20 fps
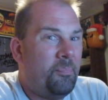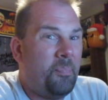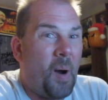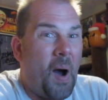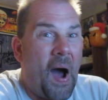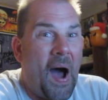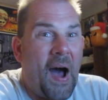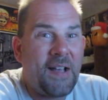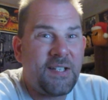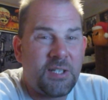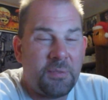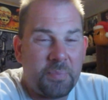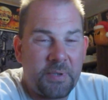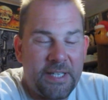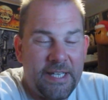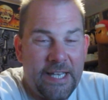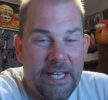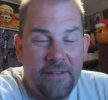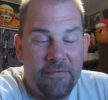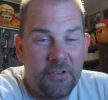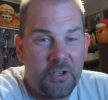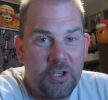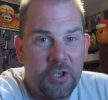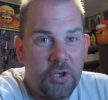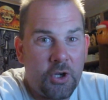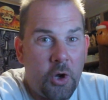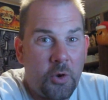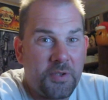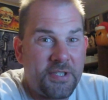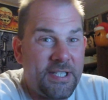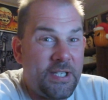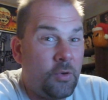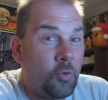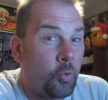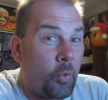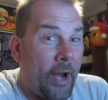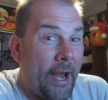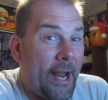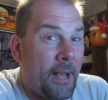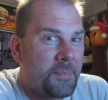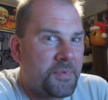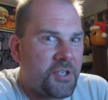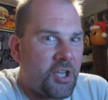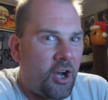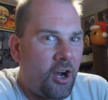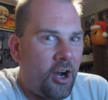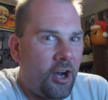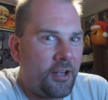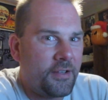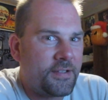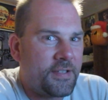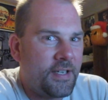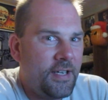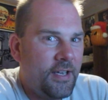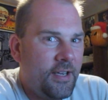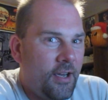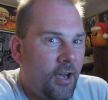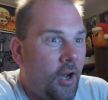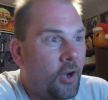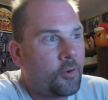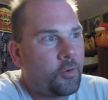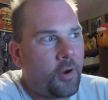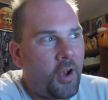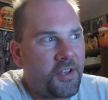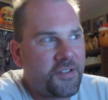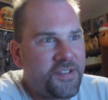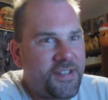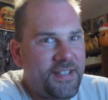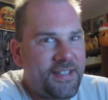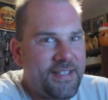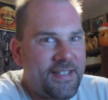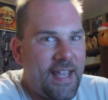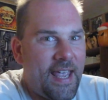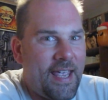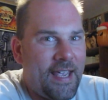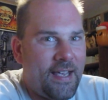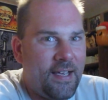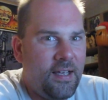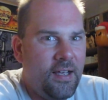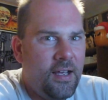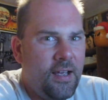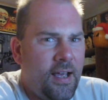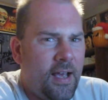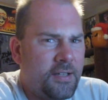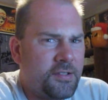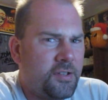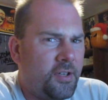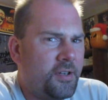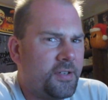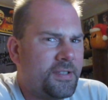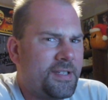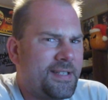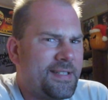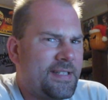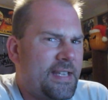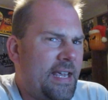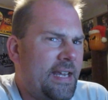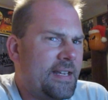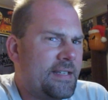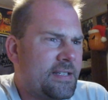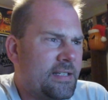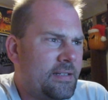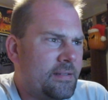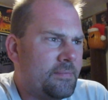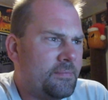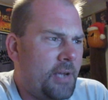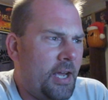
possibly even go see Rams haunt across the state, as long as the state isn't